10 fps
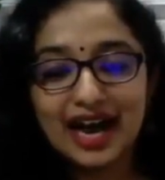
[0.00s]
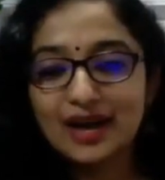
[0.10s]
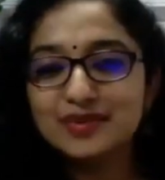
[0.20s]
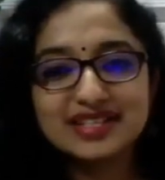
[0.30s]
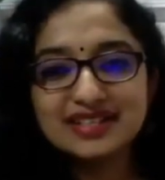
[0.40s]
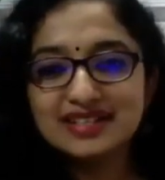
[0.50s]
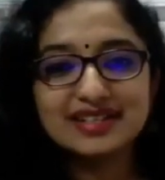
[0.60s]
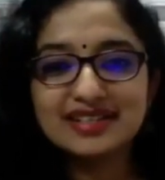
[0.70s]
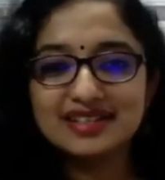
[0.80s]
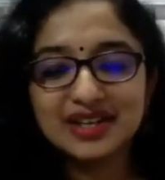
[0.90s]
I was just
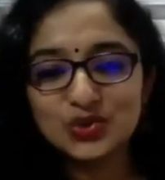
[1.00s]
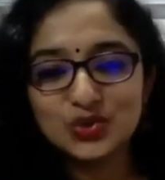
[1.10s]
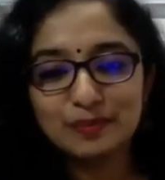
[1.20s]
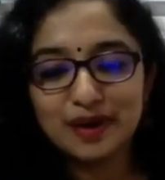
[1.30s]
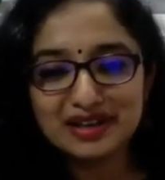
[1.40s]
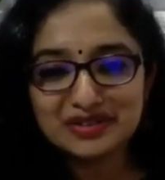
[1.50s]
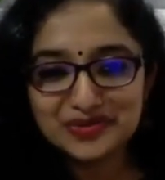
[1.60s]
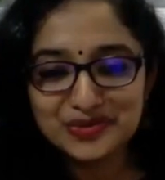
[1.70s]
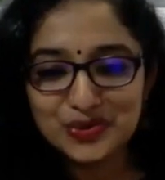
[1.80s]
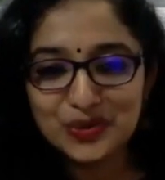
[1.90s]
listening to a part
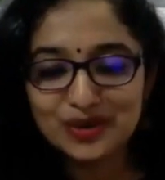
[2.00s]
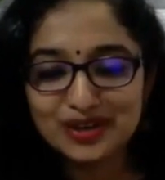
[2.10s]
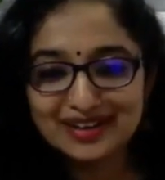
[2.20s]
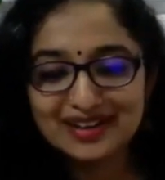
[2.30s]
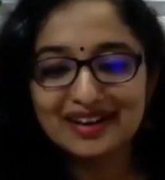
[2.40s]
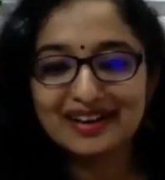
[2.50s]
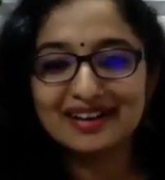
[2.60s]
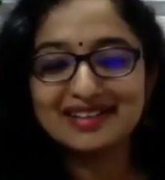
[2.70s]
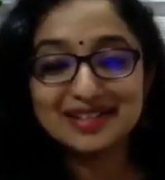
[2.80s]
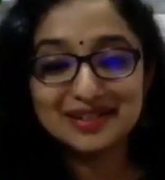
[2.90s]
of the talk
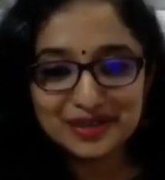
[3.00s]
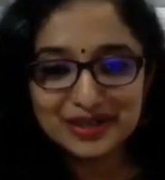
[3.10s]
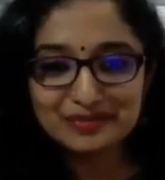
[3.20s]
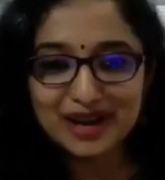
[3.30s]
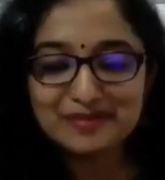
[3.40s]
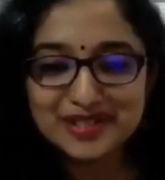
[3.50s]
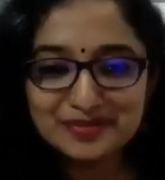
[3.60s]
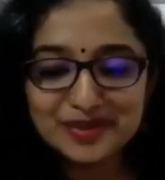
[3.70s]
delivered by Mr.